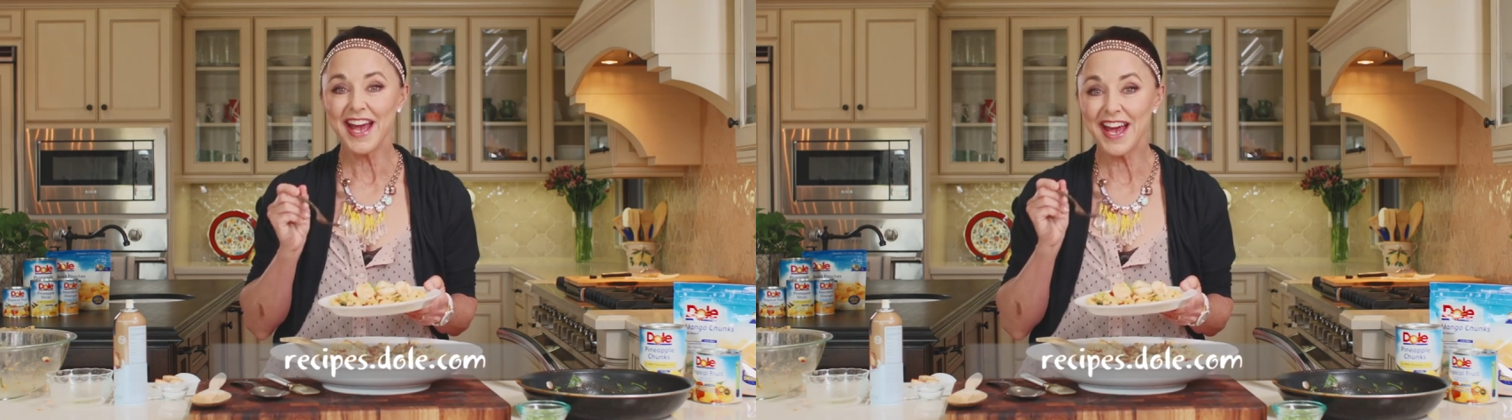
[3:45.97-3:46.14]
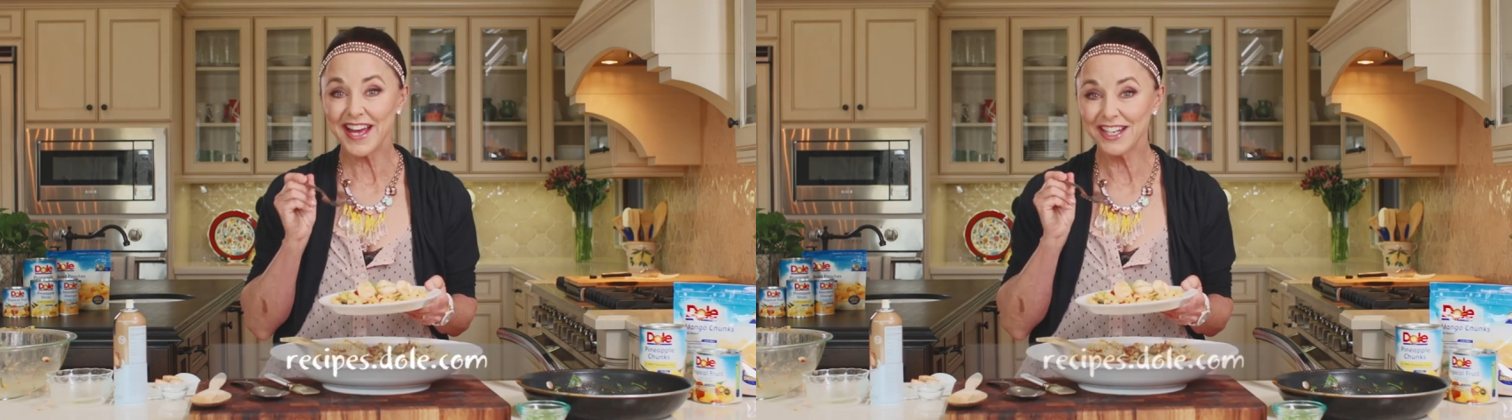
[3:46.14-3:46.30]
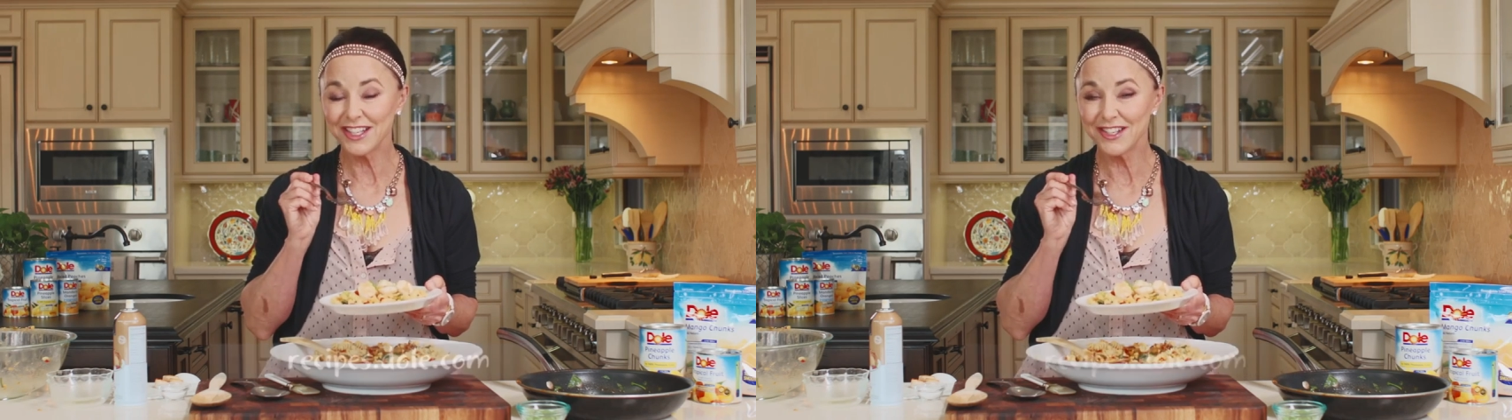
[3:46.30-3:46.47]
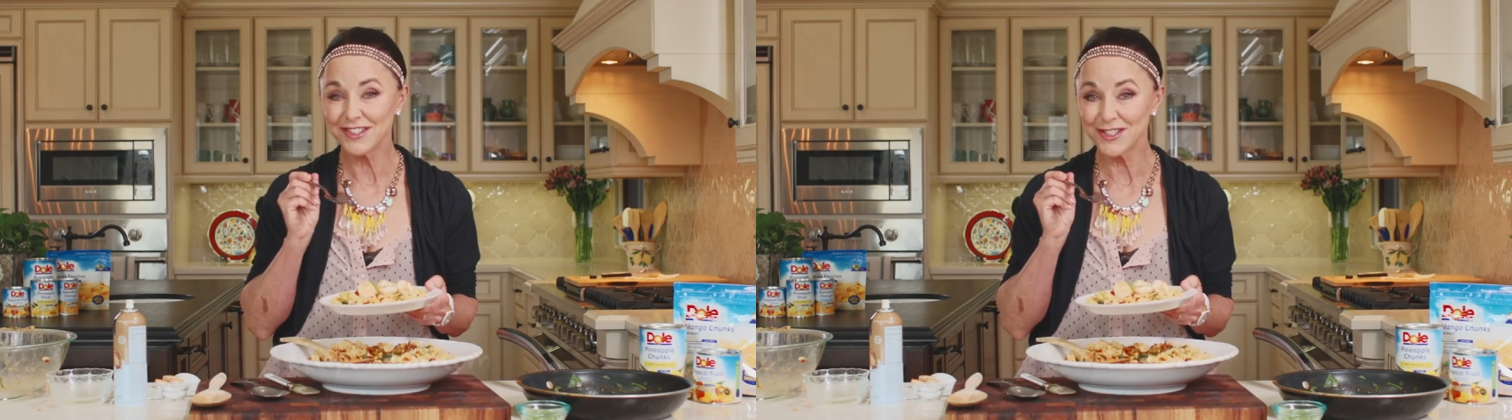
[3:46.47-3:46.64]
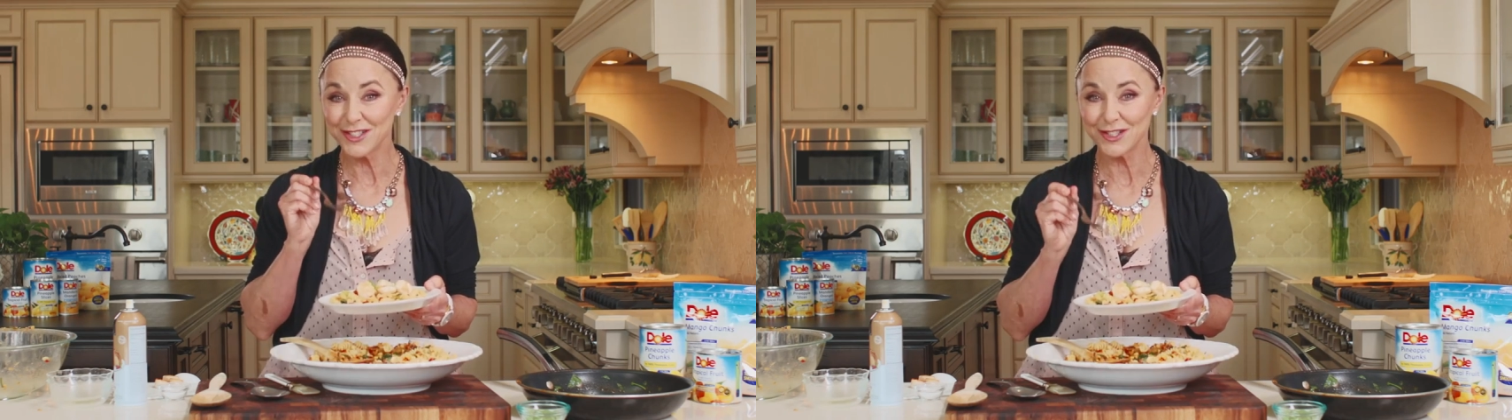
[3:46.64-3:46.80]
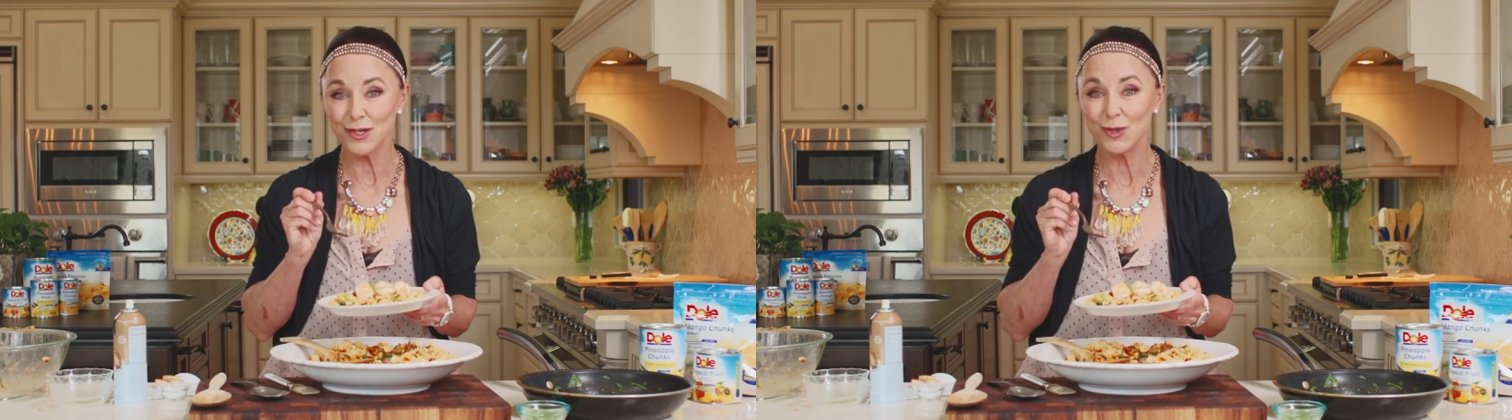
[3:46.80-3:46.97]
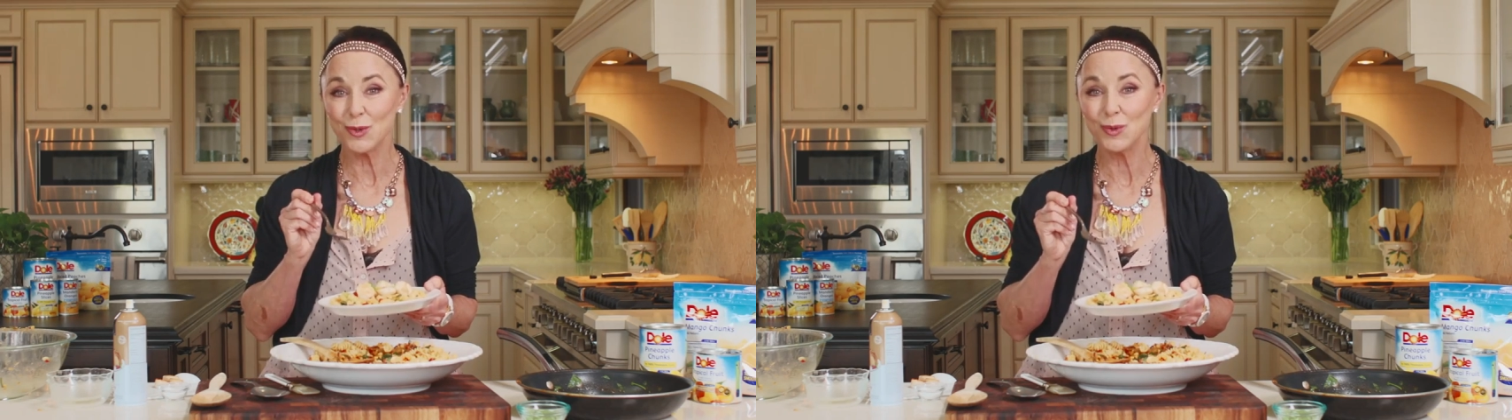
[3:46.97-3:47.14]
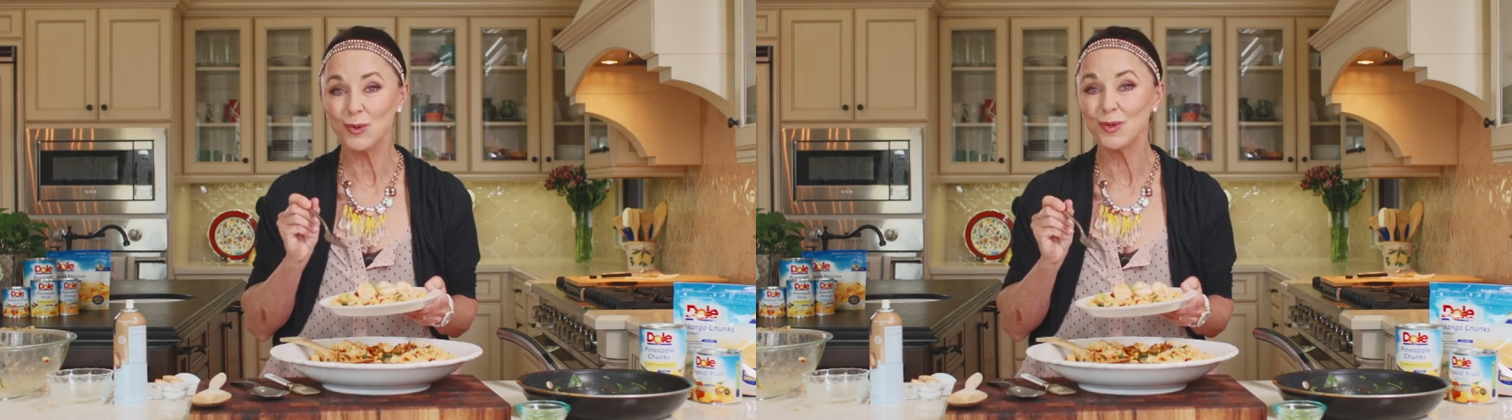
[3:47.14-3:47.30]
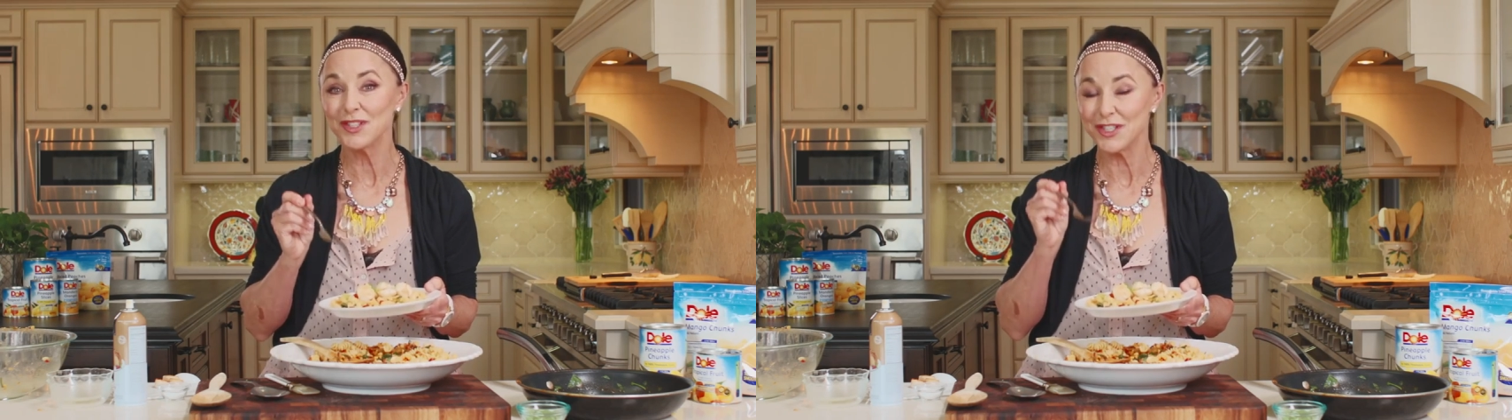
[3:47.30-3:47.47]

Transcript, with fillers: add a little soul